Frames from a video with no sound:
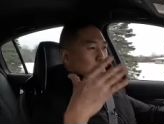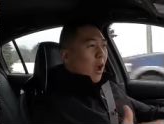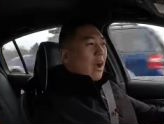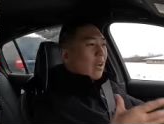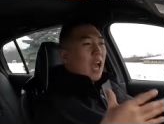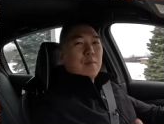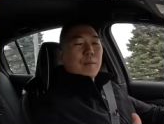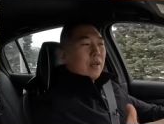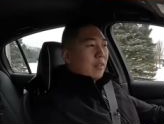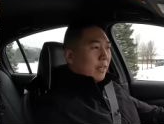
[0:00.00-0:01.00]
track
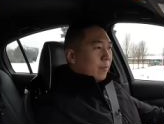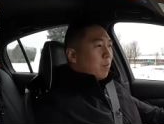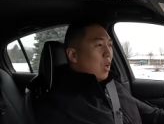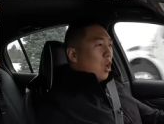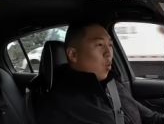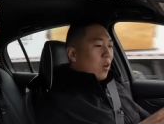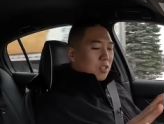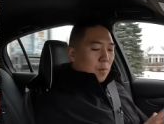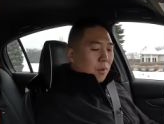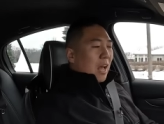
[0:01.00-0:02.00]
capability.
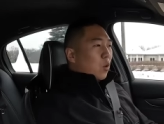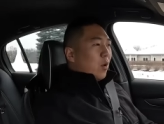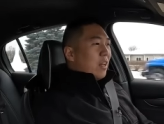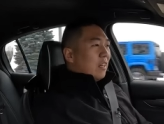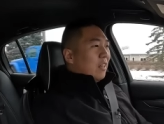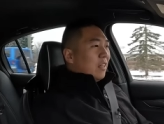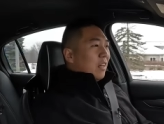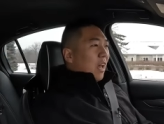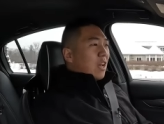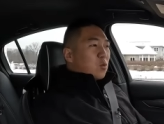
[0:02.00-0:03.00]
Whereas the Blackwing
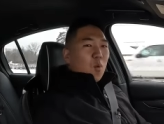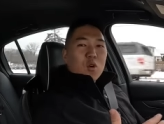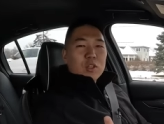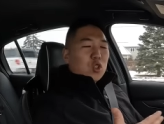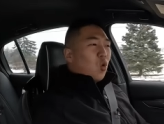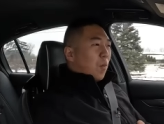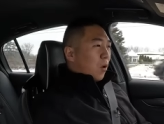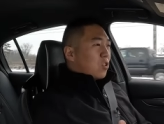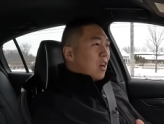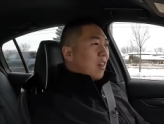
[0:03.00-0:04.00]
has more of the dual
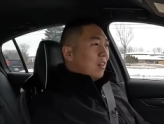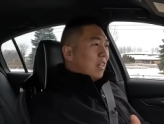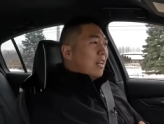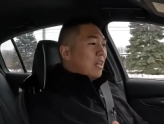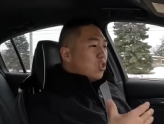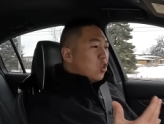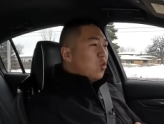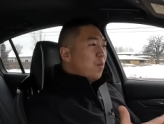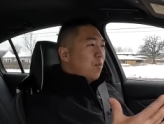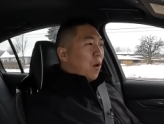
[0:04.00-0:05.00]
personality, it can
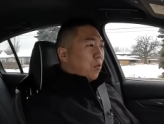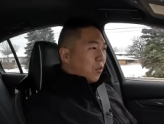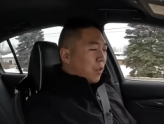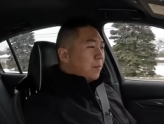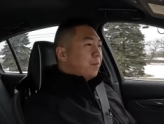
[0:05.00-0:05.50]
do both.